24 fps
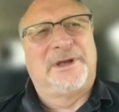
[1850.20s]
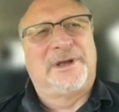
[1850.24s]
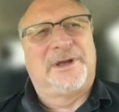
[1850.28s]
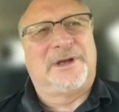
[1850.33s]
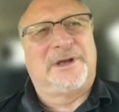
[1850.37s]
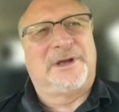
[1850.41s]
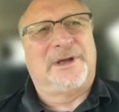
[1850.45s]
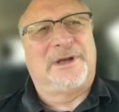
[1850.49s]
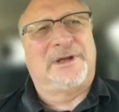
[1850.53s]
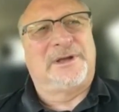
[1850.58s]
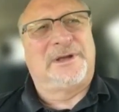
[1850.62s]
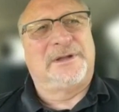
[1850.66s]

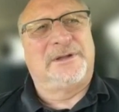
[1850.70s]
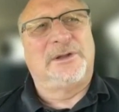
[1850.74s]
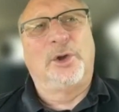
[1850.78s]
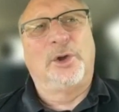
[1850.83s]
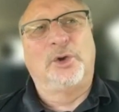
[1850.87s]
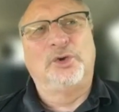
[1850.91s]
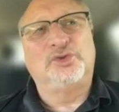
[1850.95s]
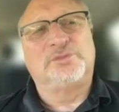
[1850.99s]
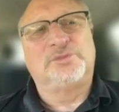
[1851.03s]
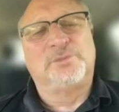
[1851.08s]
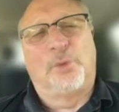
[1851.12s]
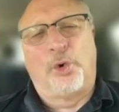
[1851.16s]
Uh,
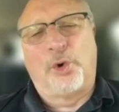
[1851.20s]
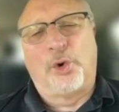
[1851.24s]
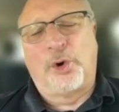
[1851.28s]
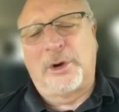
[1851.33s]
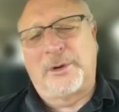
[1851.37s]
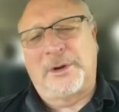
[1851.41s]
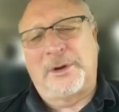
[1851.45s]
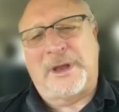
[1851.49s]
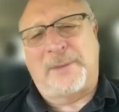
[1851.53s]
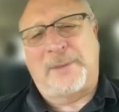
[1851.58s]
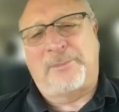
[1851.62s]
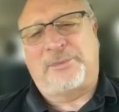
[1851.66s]
Lowes
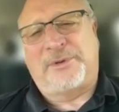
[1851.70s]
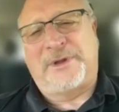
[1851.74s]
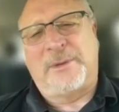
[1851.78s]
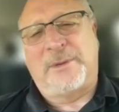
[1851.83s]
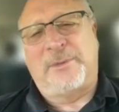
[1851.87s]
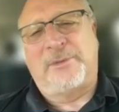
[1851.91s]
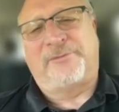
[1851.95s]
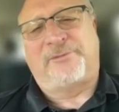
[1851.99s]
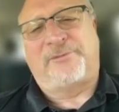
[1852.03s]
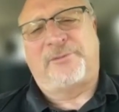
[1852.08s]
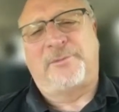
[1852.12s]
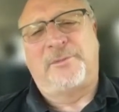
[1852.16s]
Moore I
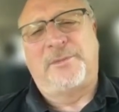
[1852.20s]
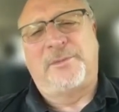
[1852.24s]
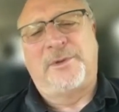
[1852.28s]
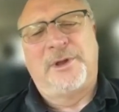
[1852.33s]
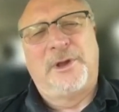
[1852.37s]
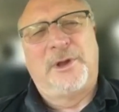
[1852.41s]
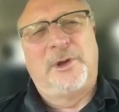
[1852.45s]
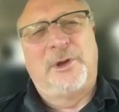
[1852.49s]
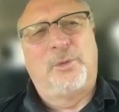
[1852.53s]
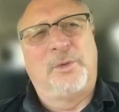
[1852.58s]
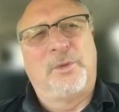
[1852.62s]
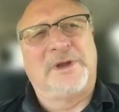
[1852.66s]
played with from
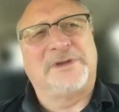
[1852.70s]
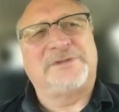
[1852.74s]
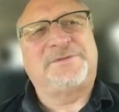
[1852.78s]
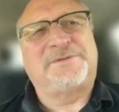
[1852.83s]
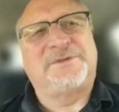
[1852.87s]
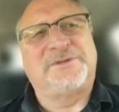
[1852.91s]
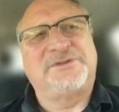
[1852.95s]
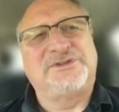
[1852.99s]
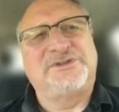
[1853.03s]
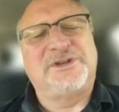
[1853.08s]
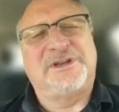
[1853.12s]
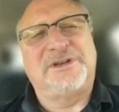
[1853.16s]
West
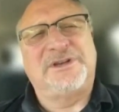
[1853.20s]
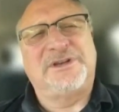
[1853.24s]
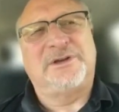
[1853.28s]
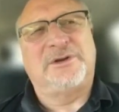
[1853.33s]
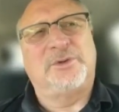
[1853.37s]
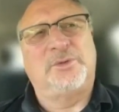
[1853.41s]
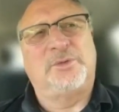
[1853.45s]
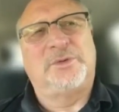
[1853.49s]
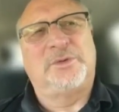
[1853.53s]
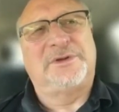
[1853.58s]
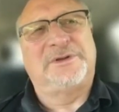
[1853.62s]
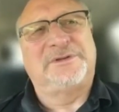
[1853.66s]
Virginia,
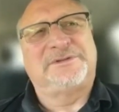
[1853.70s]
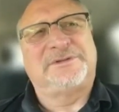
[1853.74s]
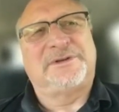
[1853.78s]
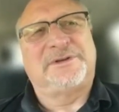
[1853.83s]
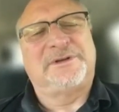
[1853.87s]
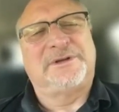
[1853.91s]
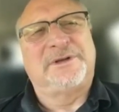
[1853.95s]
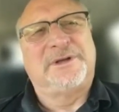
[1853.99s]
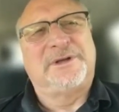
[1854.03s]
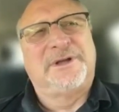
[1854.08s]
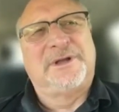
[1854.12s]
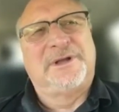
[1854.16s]
who was
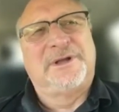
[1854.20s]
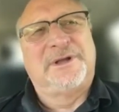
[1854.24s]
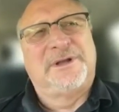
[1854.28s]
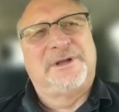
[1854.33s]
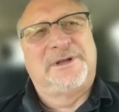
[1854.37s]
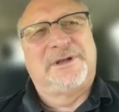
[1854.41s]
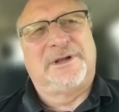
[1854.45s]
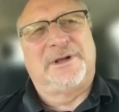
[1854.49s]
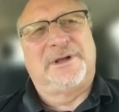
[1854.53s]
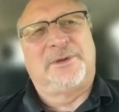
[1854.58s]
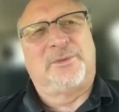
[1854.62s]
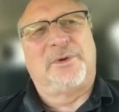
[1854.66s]
a
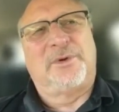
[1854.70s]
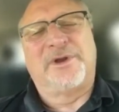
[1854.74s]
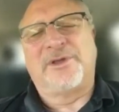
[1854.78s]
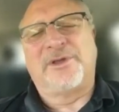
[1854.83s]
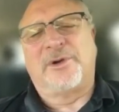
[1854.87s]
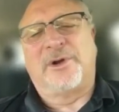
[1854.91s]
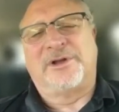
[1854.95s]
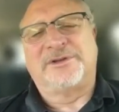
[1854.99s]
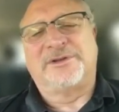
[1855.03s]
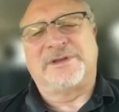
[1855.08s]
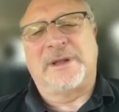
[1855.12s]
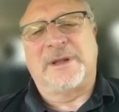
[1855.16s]
uh, one of
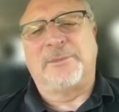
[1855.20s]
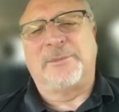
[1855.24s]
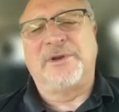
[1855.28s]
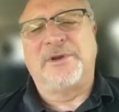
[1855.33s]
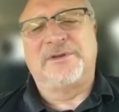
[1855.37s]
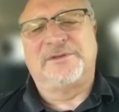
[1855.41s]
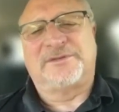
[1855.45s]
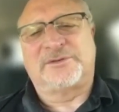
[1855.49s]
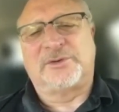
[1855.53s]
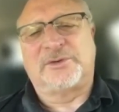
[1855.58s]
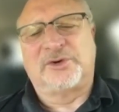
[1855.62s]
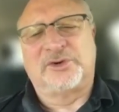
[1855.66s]
their all-time
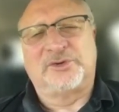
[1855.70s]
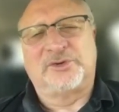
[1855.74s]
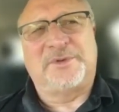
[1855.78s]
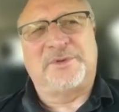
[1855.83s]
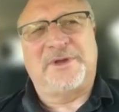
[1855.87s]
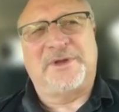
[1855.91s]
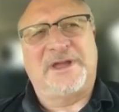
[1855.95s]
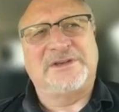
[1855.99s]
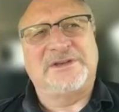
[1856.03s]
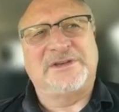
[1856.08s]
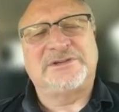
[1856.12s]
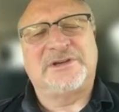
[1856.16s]
leading scorers
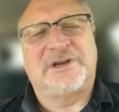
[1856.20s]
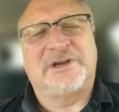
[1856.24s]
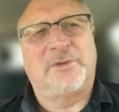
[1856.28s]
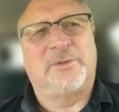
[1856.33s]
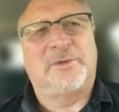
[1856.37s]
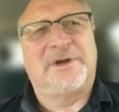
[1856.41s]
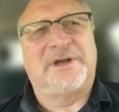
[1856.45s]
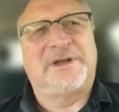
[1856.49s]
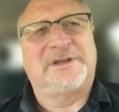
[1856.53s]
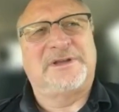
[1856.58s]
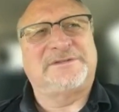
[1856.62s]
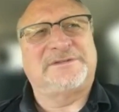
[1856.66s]
behind Jerry
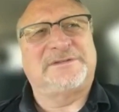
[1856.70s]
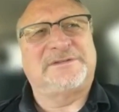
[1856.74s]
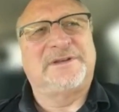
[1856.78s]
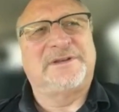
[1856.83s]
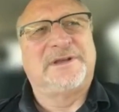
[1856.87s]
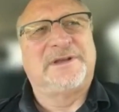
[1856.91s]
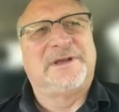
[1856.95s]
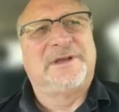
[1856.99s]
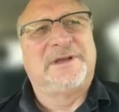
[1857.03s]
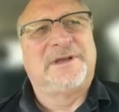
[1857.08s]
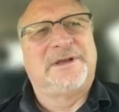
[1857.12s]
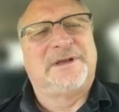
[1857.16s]
West.
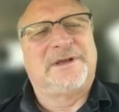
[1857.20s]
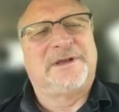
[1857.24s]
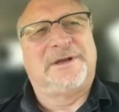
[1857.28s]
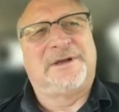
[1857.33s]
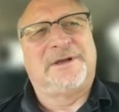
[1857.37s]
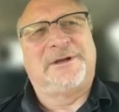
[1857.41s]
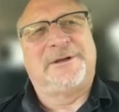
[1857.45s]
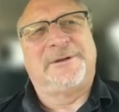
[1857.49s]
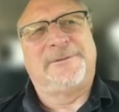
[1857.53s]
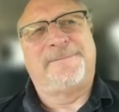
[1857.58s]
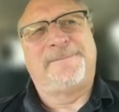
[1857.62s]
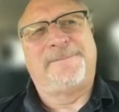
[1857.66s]

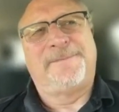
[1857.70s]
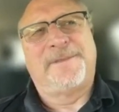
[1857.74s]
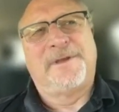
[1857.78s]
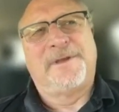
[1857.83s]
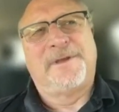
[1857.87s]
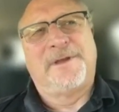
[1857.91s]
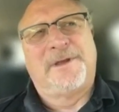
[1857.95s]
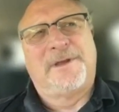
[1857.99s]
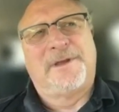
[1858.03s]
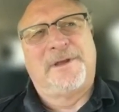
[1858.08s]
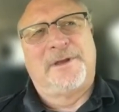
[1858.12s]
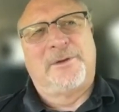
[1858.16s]
Um,
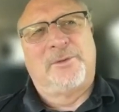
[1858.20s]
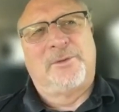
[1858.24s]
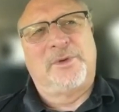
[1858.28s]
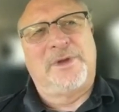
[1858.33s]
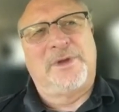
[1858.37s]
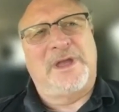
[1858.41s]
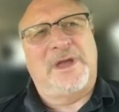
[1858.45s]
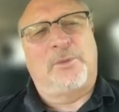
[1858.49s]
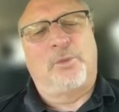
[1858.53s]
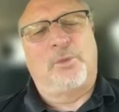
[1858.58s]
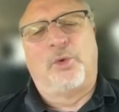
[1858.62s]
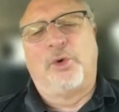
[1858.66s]

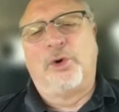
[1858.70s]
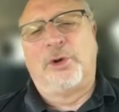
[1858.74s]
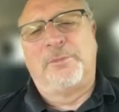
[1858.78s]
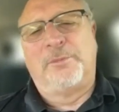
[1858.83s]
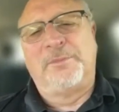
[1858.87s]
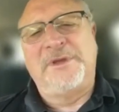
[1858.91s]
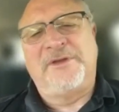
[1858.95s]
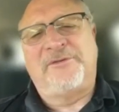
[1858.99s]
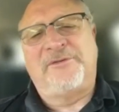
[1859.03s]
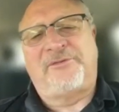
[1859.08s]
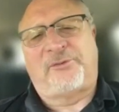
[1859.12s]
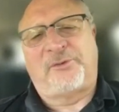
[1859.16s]
we had World
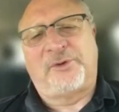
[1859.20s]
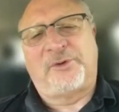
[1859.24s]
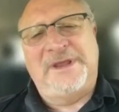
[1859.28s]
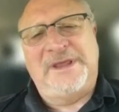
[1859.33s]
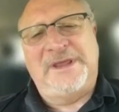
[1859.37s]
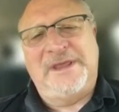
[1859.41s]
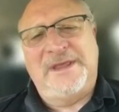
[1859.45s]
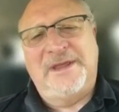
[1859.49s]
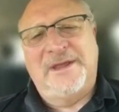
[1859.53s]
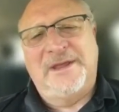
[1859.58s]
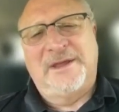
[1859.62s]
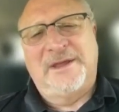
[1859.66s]
B. Free.